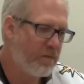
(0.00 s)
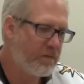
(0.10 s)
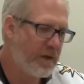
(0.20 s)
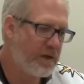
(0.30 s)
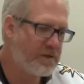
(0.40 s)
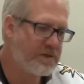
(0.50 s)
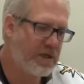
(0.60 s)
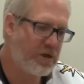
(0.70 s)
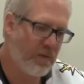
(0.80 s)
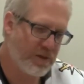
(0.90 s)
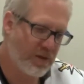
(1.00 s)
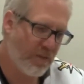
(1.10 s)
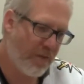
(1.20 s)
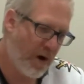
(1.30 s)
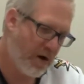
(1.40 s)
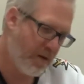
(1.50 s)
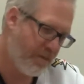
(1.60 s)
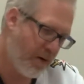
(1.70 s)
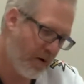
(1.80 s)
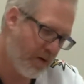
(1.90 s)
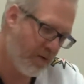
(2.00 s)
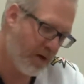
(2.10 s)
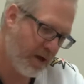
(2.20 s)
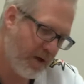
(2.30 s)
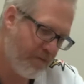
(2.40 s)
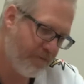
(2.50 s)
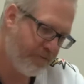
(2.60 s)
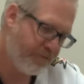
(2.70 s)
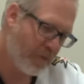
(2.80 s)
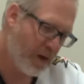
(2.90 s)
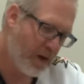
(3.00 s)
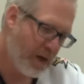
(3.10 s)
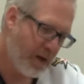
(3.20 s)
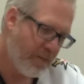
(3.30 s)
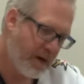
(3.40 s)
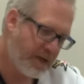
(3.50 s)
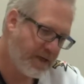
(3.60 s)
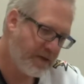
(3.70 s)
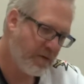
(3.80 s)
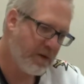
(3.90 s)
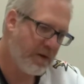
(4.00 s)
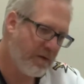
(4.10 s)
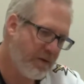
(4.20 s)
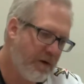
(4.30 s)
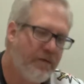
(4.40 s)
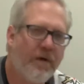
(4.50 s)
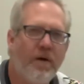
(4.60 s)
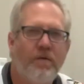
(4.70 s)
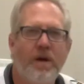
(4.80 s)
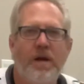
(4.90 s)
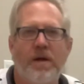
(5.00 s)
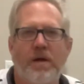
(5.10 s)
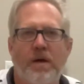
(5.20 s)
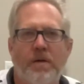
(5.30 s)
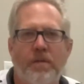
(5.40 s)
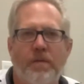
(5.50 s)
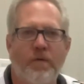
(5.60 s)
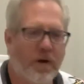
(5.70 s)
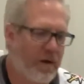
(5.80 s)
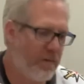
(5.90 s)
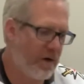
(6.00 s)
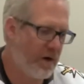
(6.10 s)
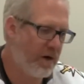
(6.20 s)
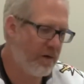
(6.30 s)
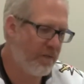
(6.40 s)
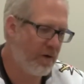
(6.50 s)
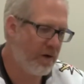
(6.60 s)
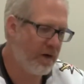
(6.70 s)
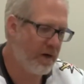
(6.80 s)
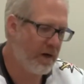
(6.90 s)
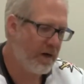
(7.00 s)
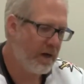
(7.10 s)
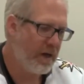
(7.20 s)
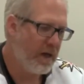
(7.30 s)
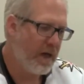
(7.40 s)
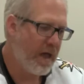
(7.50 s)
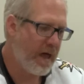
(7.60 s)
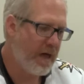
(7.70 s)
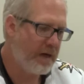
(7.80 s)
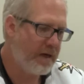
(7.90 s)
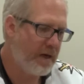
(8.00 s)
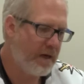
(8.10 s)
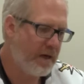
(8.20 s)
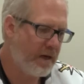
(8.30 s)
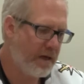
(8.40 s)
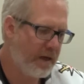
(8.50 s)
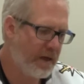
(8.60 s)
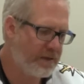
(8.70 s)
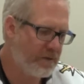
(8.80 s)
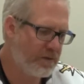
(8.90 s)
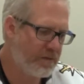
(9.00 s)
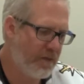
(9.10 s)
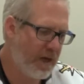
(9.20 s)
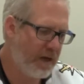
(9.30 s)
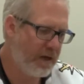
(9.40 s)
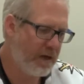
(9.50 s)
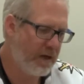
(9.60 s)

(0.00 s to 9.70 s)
It doesn't say too much on the bottle about it, really, but I did do a little bit of reading before coming on about it, and I guess it was made